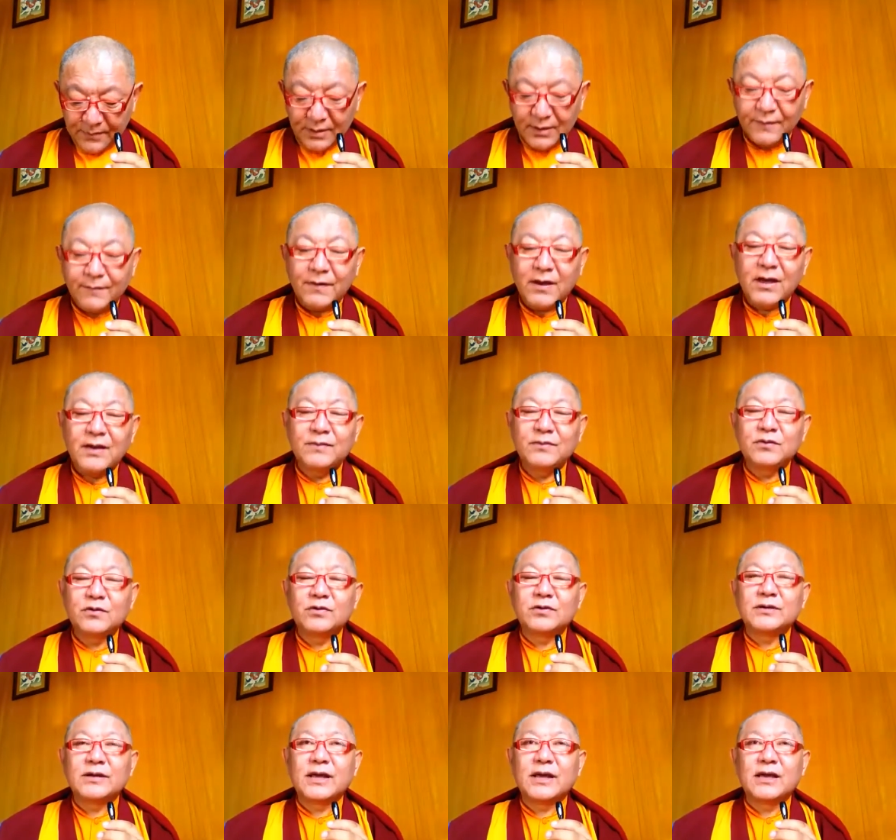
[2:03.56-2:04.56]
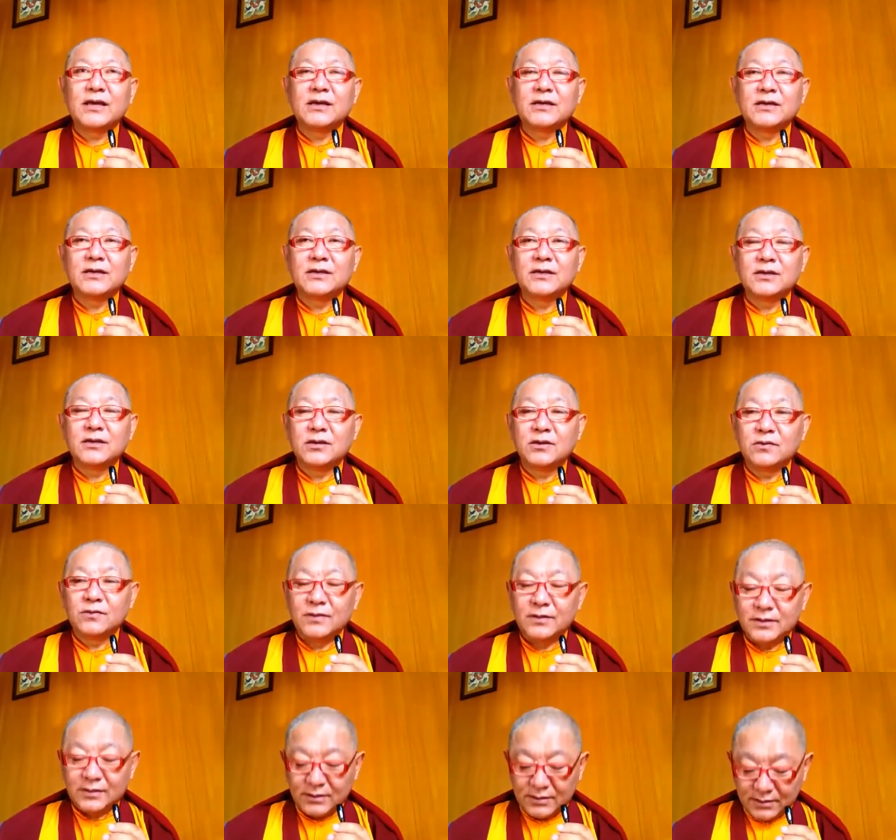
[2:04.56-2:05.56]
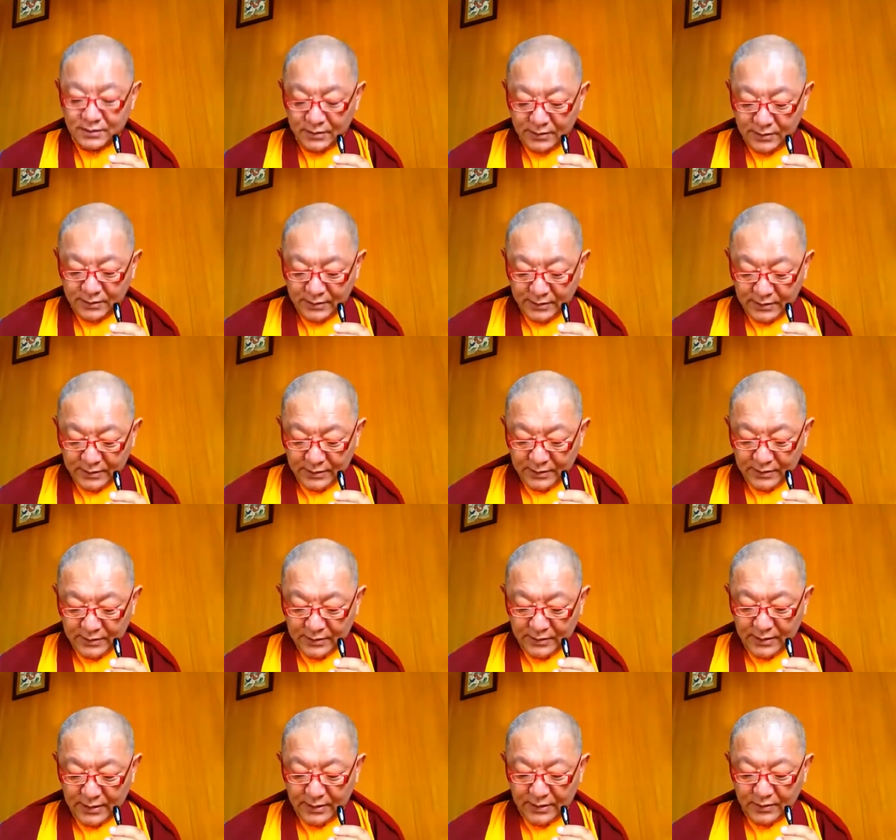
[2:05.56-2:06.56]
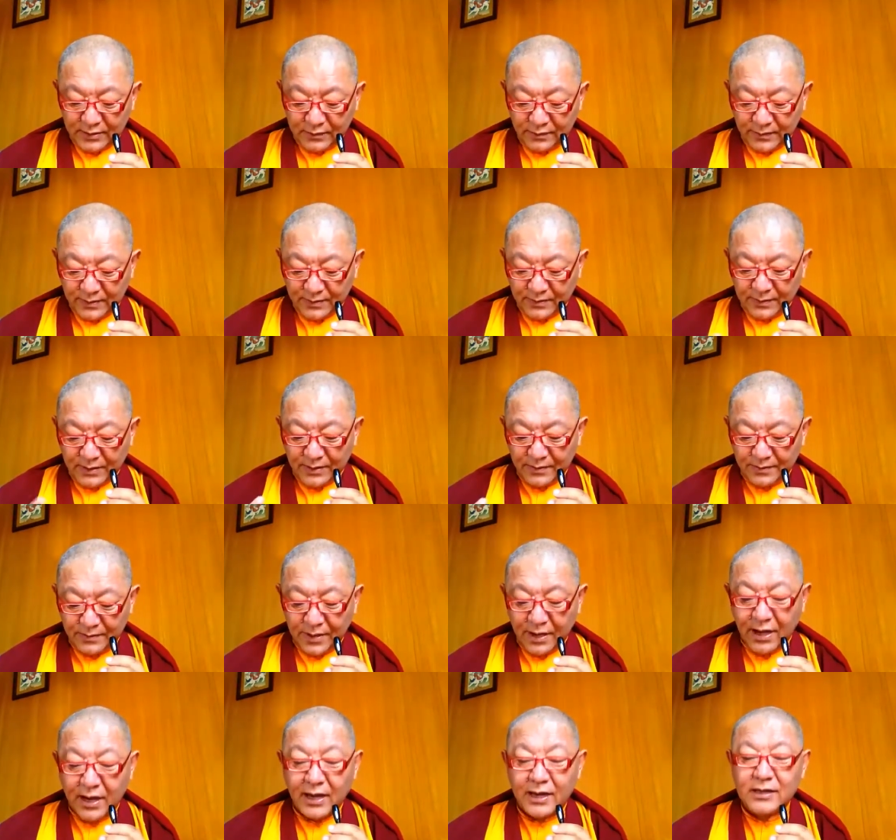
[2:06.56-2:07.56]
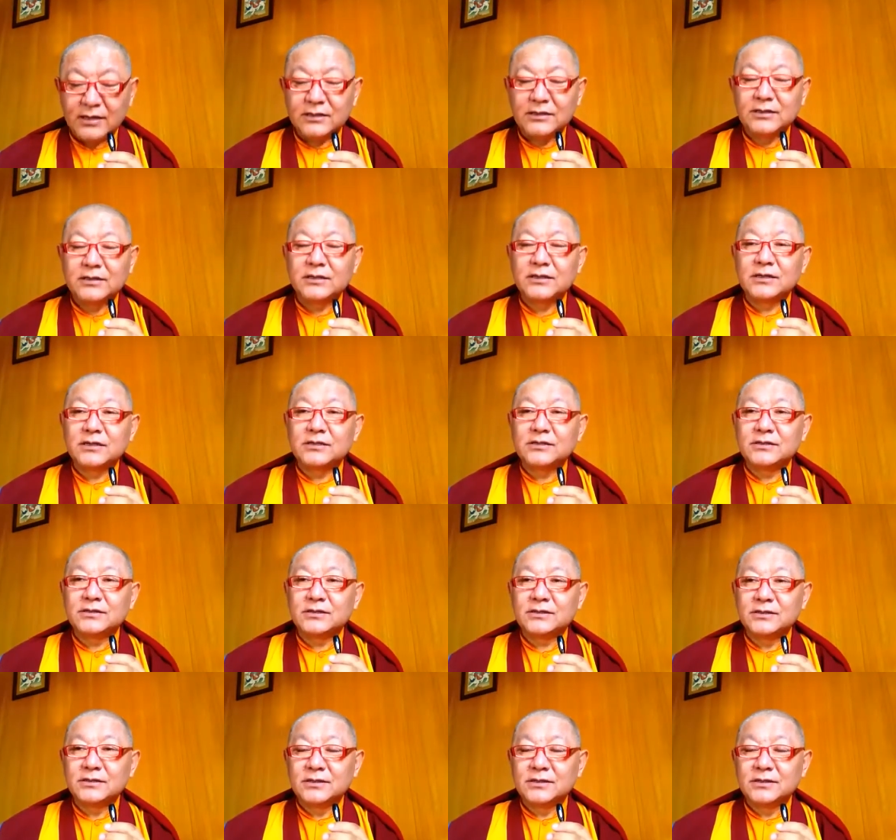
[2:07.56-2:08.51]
if I am not angry with, like, my bile and